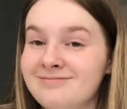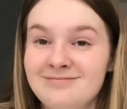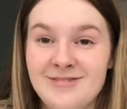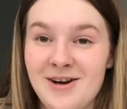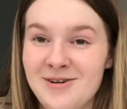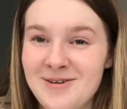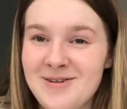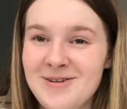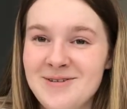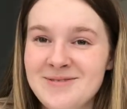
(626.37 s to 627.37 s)
Now you
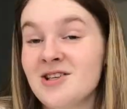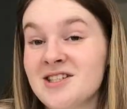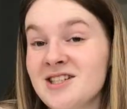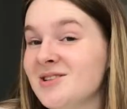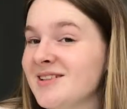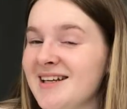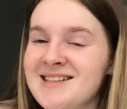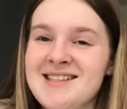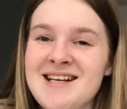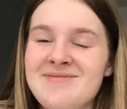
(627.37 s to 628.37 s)
know. I'll see you
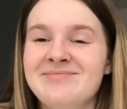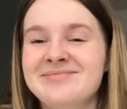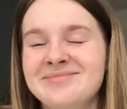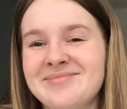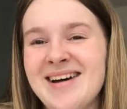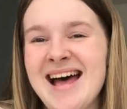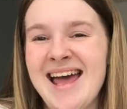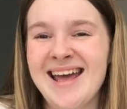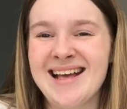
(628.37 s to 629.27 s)
next time. Bye!